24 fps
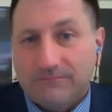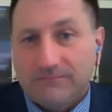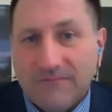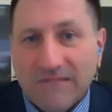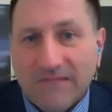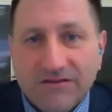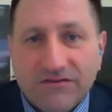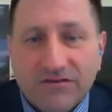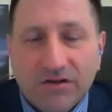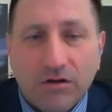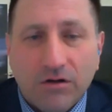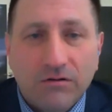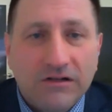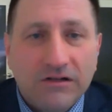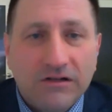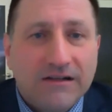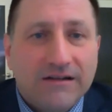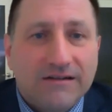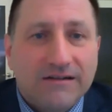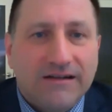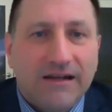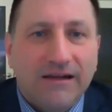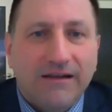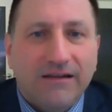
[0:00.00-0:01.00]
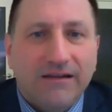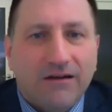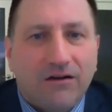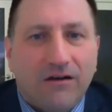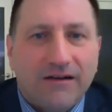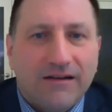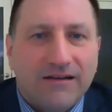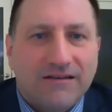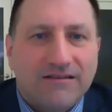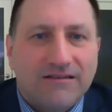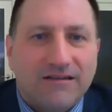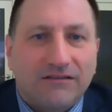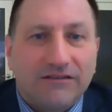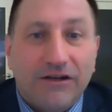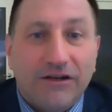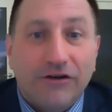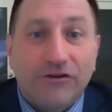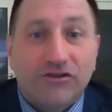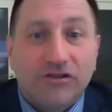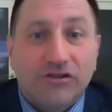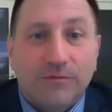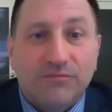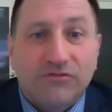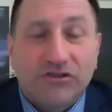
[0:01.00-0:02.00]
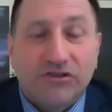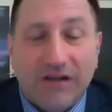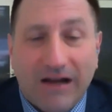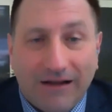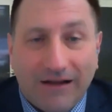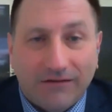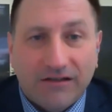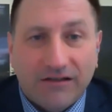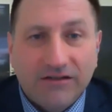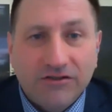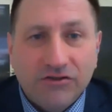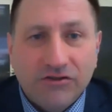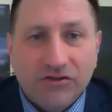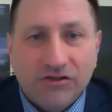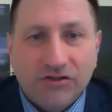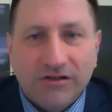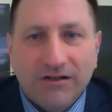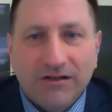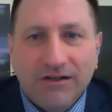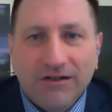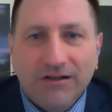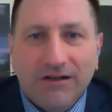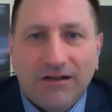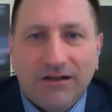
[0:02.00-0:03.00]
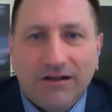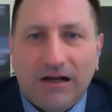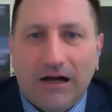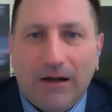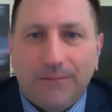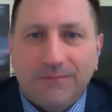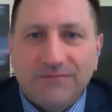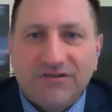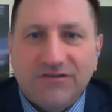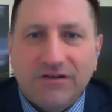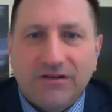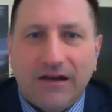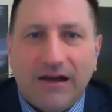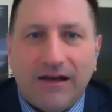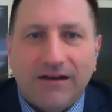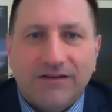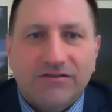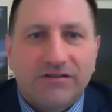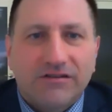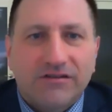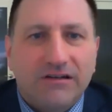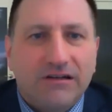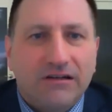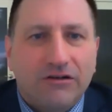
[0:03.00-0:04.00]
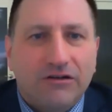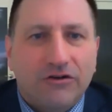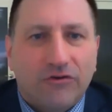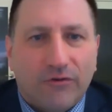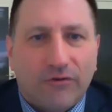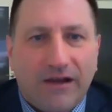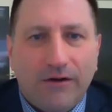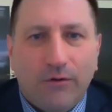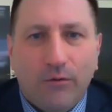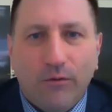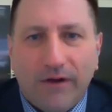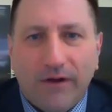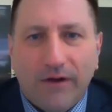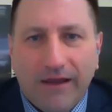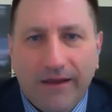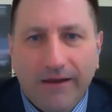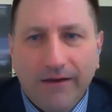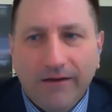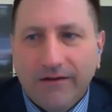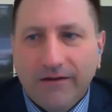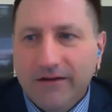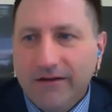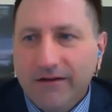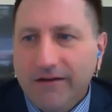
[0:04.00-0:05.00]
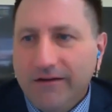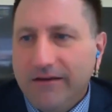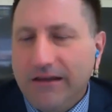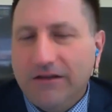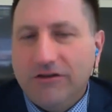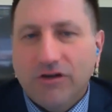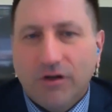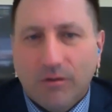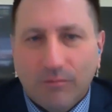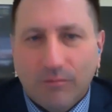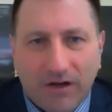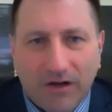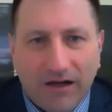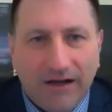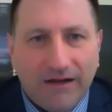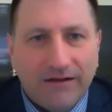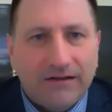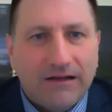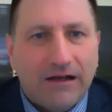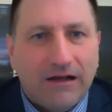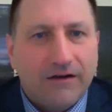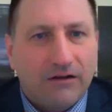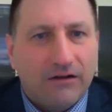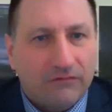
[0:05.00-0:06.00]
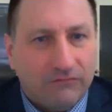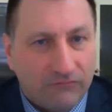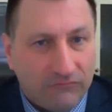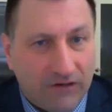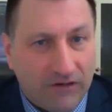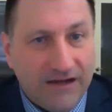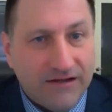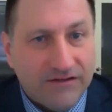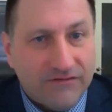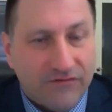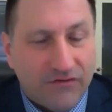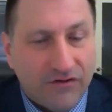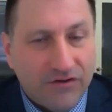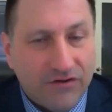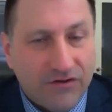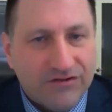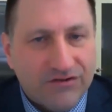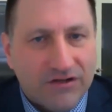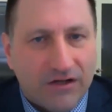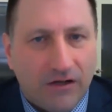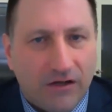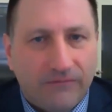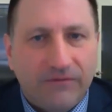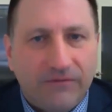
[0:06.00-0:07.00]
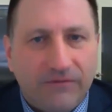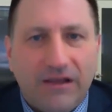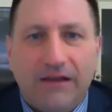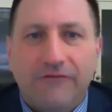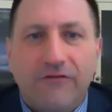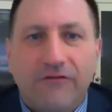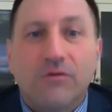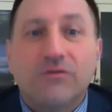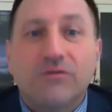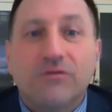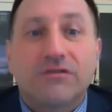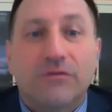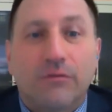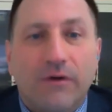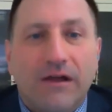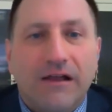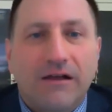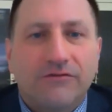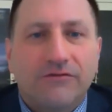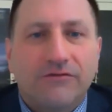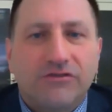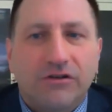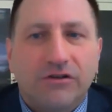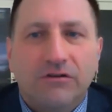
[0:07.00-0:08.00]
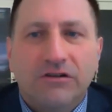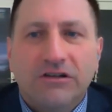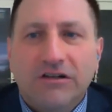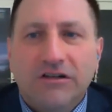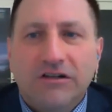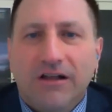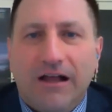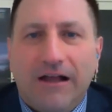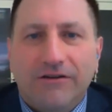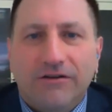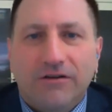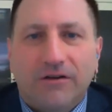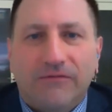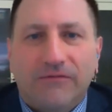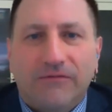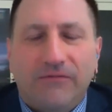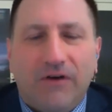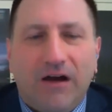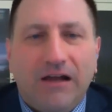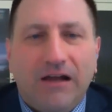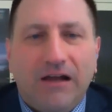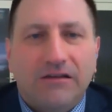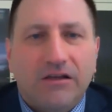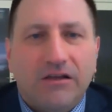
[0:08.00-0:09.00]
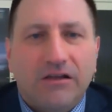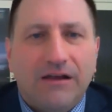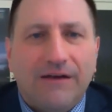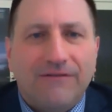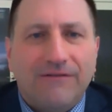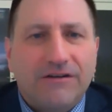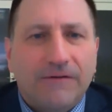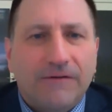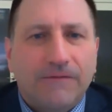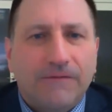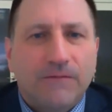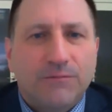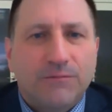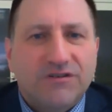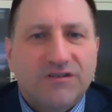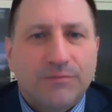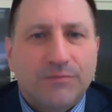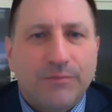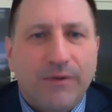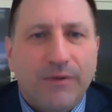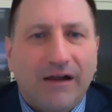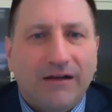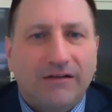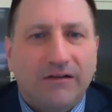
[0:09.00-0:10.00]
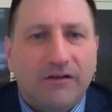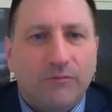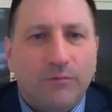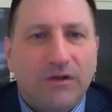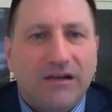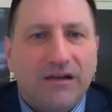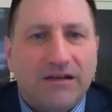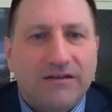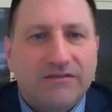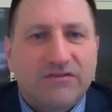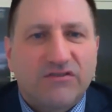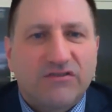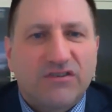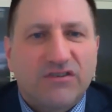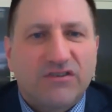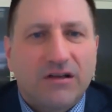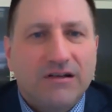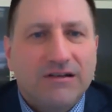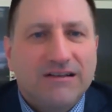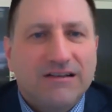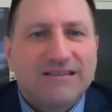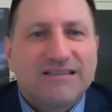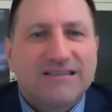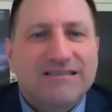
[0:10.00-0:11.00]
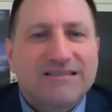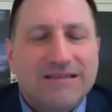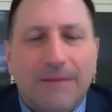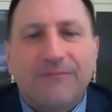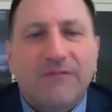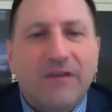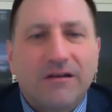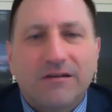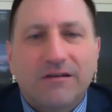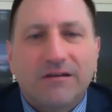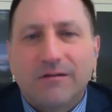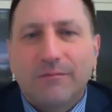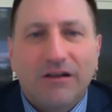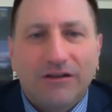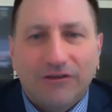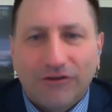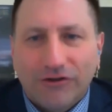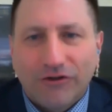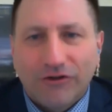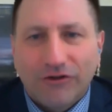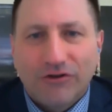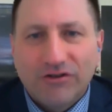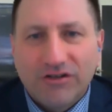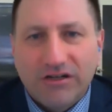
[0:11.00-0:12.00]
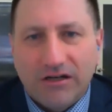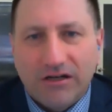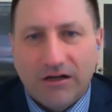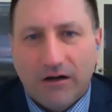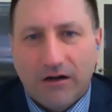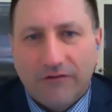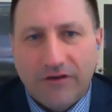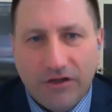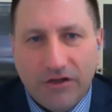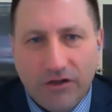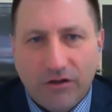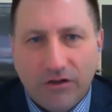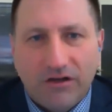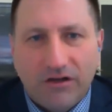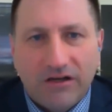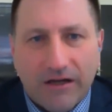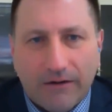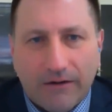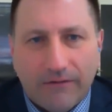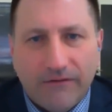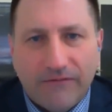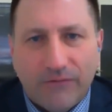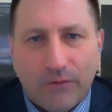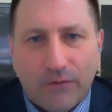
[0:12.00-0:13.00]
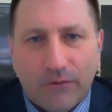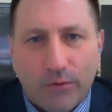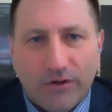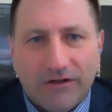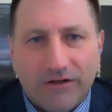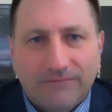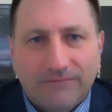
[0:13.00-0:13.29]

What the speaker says: So take it on as a leadership challenge to actually create a way in your mind how to rise for yourself and those around you, and you'll find that you have a different perspective, because there's something to be learned here that you can carry forward.